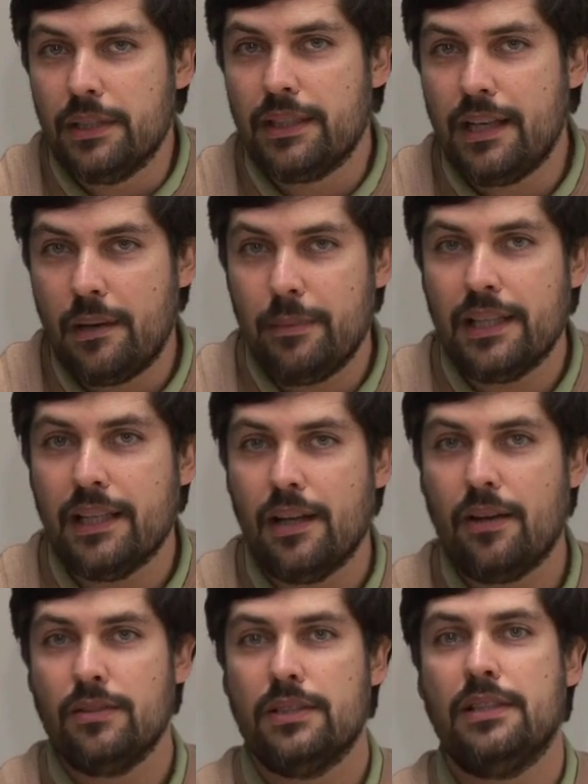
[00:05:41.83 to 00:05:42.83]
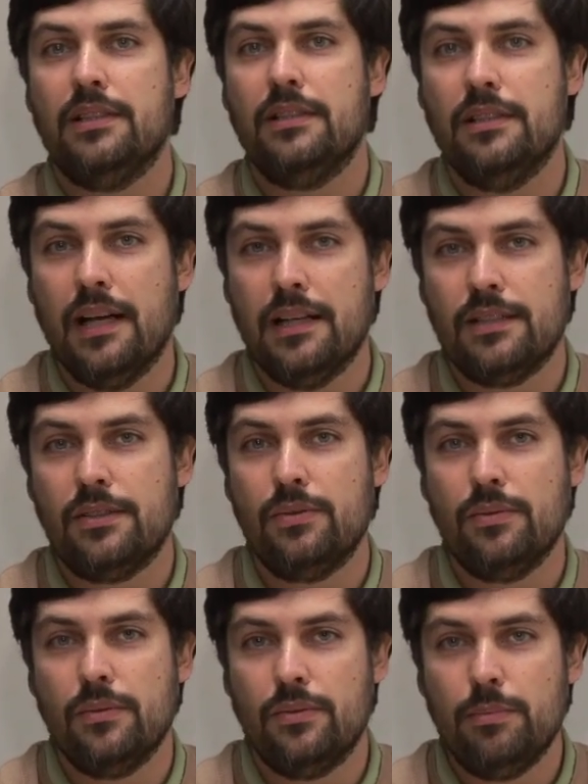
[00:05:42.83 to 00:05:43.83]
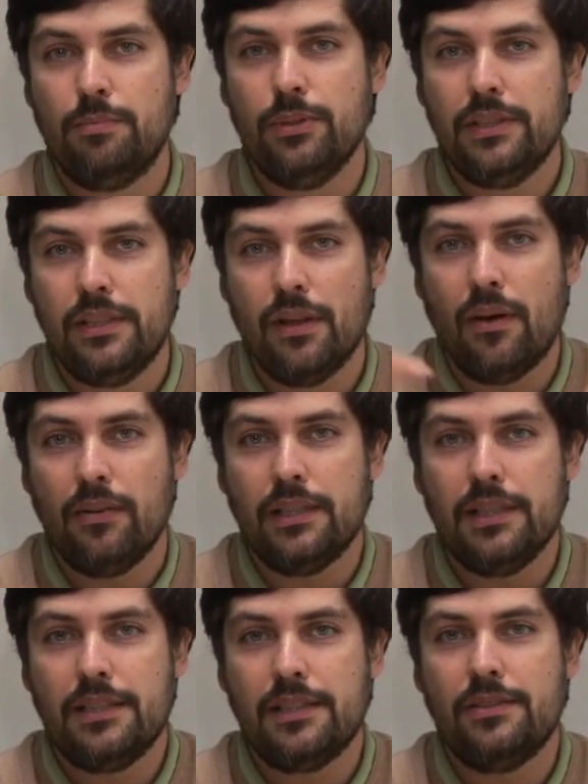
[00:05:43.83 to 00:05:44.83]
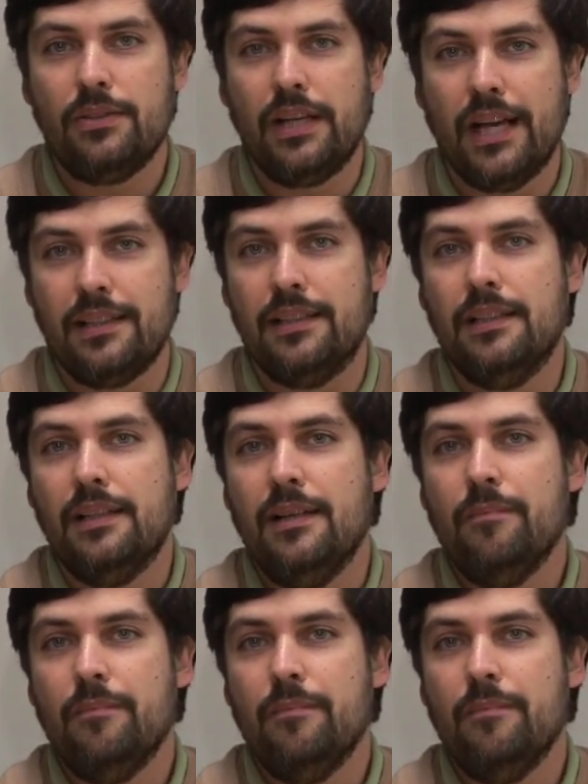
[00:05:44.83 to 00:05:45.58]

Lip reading: But CIRMMT allows us to put all this together